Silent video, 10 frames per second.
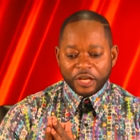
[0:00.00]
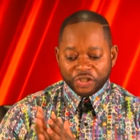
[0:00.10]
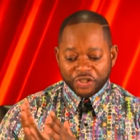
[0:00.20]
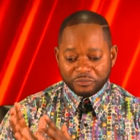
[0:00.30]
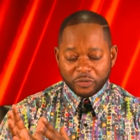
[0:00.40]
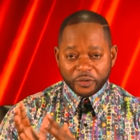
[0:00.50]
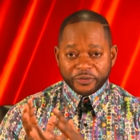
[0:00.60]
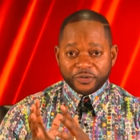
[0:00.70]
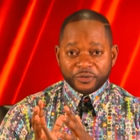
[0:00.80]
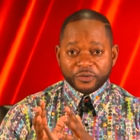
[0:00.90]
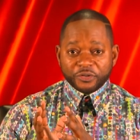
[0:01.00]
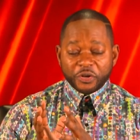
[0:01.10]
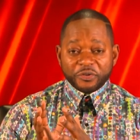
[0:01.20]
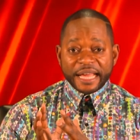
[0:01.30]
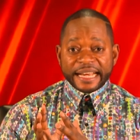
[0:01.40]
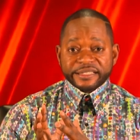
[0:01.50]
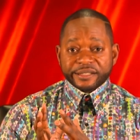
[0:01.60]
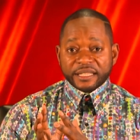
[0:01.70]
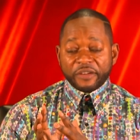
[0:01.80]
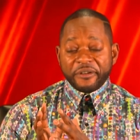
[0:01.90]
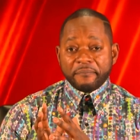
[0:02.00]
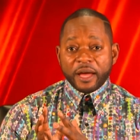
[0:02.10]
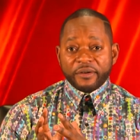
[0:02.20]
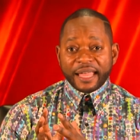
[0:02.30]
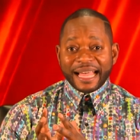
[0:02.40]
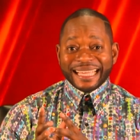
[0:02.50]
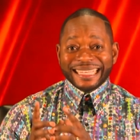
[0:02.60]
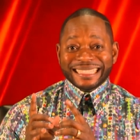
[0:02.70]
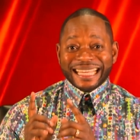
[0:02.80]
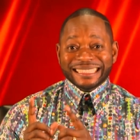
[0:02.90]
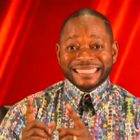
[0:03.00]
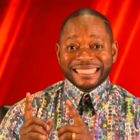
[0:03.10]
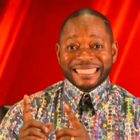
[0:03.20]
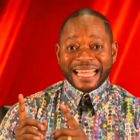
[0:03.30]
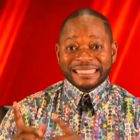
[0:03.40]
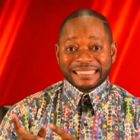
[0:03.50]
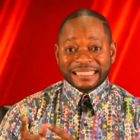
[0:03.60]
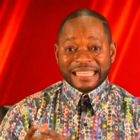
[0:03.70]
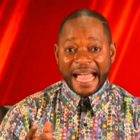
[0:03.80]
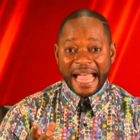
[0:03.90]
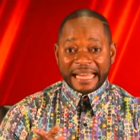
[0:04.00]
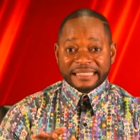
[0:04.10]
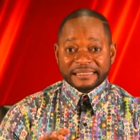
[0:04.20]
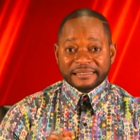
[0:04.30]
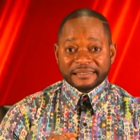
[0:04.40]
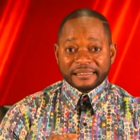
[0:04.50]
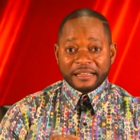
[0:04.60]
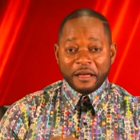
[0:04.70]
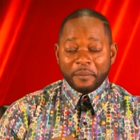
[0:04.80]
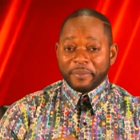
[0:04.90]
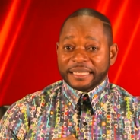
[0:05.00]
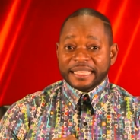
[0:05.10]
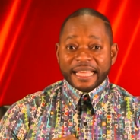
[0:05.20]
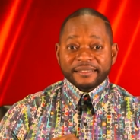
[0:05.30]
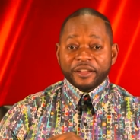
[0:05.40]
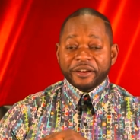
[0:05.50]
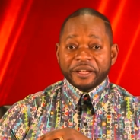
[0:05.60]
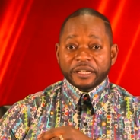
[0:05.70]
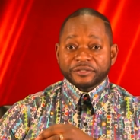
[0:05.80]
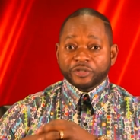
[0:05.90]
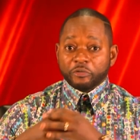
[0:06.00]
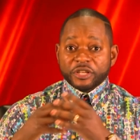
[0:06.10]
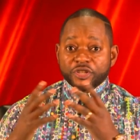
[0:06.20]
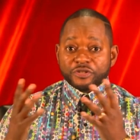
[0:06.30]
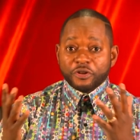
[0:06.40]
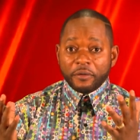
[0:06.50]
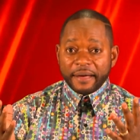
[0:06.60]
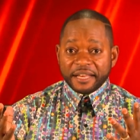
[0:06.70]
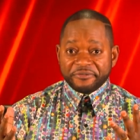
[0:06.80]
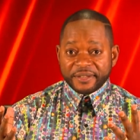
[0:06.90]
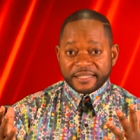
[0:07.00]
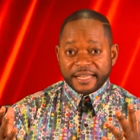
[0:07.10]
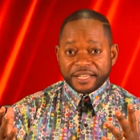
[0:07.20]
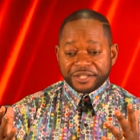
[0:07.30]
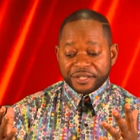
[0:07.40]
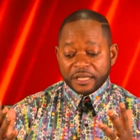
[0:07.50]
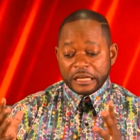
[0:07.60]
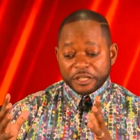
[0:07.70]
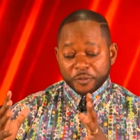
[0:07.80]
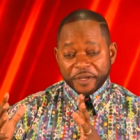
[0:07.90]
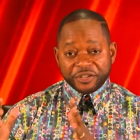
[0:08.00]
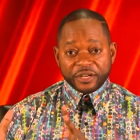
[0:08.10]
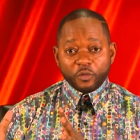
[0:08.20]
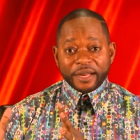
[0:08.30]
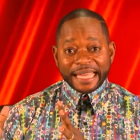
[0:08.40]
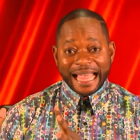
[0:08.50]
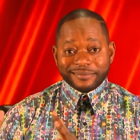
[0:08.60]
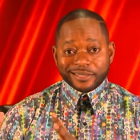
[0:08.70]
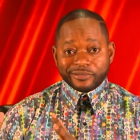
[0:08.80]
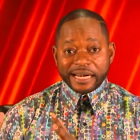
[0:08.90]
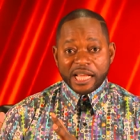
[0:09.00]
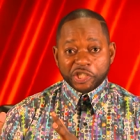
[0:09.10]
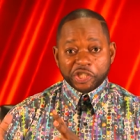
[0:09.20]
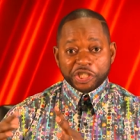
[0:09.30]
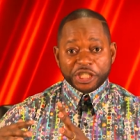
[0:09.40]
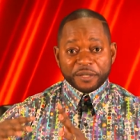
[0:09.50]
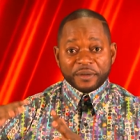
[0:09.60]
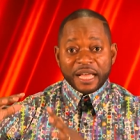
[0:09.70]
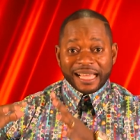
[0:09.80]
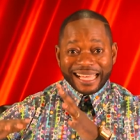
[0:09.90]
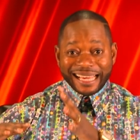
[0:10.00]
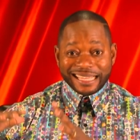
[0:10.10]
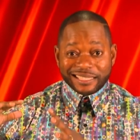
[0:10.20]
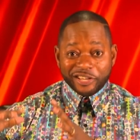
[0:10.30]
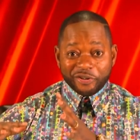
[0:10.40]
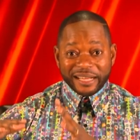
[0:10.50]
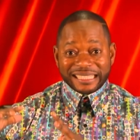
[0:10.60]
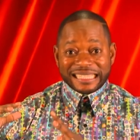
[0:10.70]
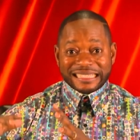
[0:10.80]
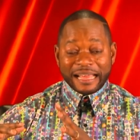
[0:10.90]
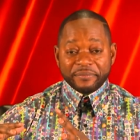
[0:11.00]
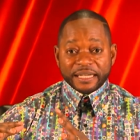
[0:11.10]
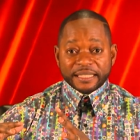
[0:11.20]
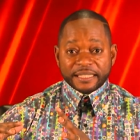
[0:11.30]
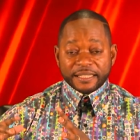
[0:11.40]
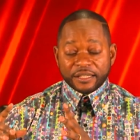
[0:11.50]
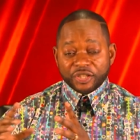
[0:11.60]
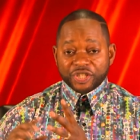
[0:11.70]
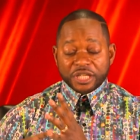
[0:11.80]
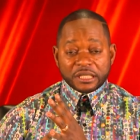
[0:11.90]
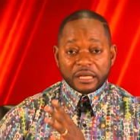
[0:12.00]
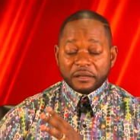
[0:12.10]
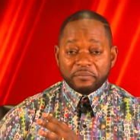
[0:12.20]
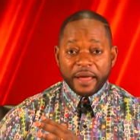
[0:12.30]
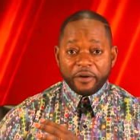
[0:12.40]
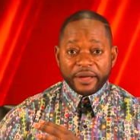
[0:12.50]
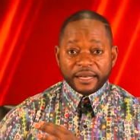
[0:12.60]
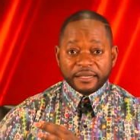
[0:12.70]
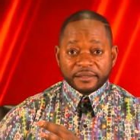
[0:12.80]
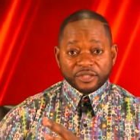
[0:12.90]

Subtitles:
She moved to the United States of America in 1999, but yet there is no manifestation, especially when it comes to relationship. It is great instability. She's not married.